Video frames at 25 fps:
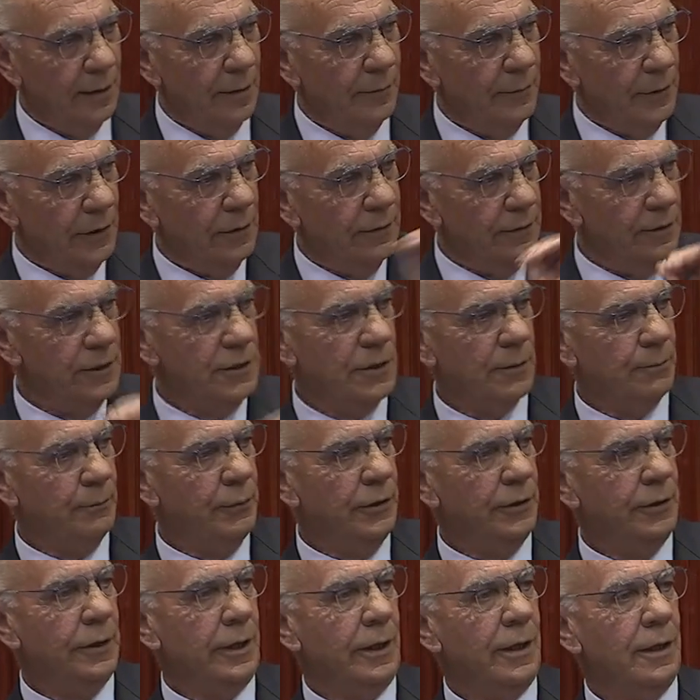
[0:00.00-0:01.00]
But on this
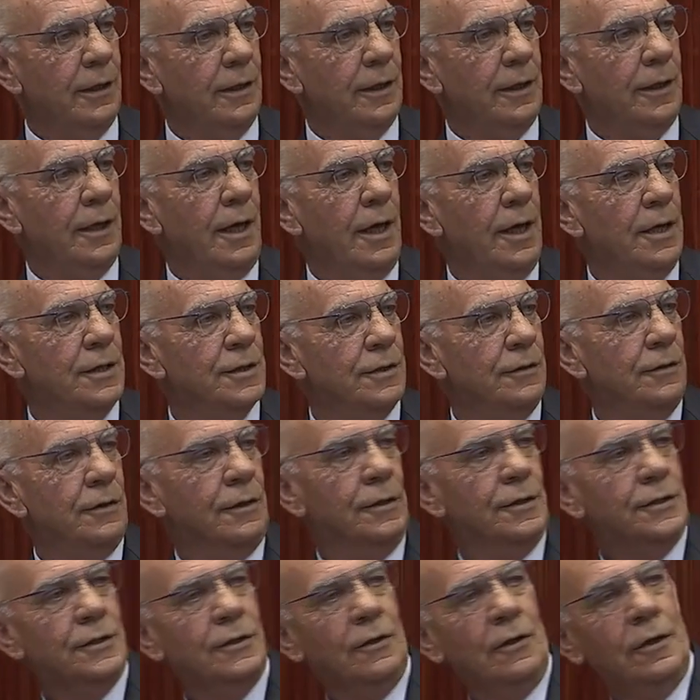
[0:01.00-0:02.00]
particular occasion, I
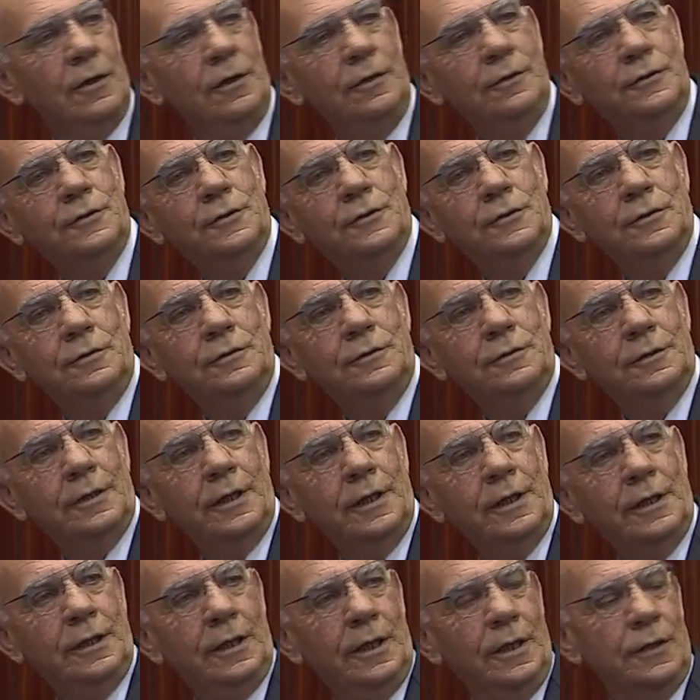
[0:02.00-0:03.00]
decided to
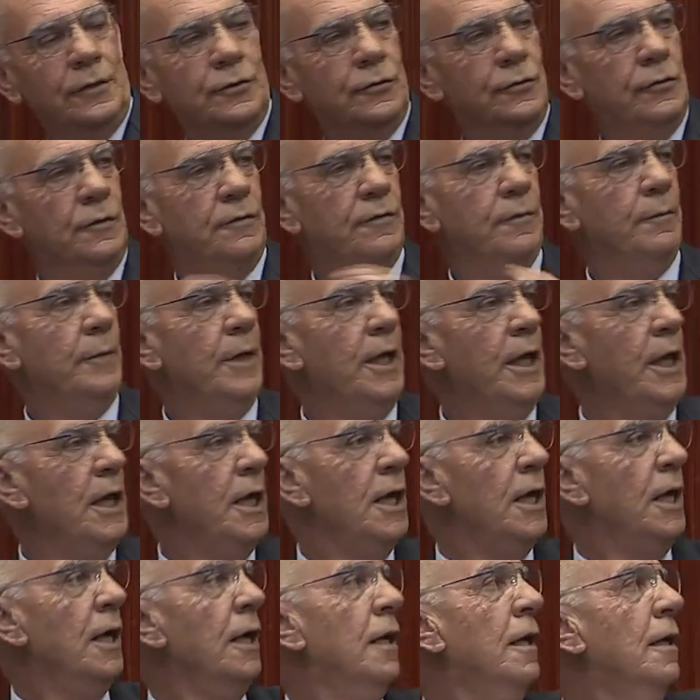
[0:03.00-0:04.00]
take our tour from
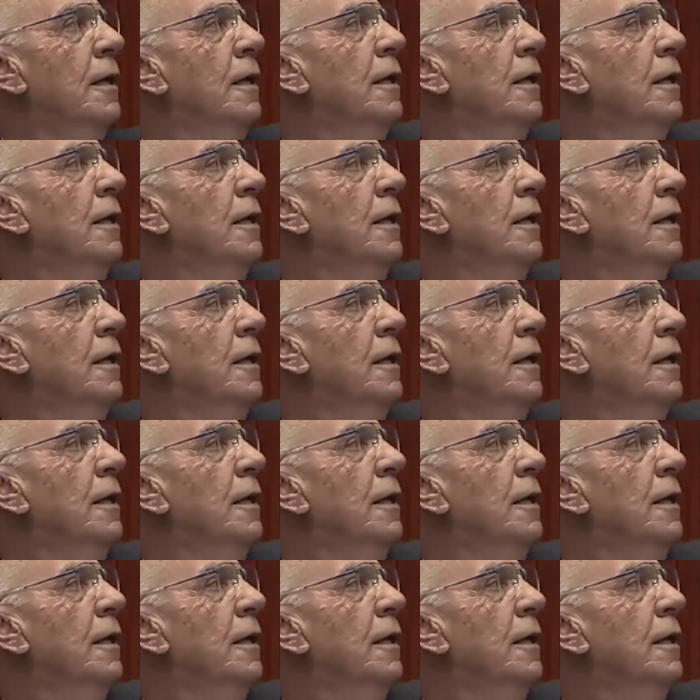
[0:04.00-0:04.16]
here